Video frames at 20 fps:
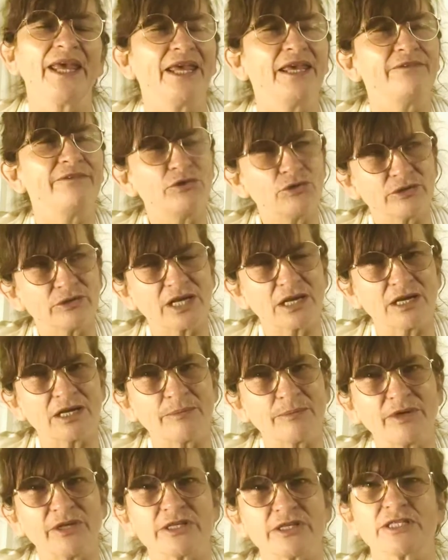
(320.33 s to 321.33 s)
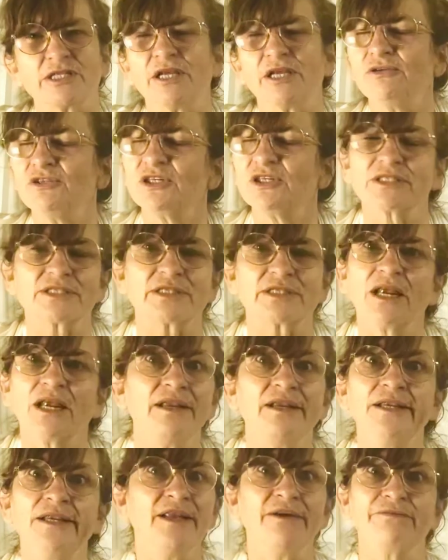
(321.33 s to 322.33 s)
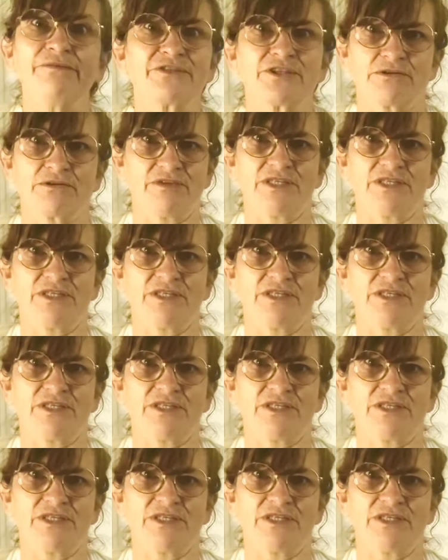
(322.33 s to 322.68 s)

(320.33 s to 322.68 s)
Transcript: If you're the kind of person who just loves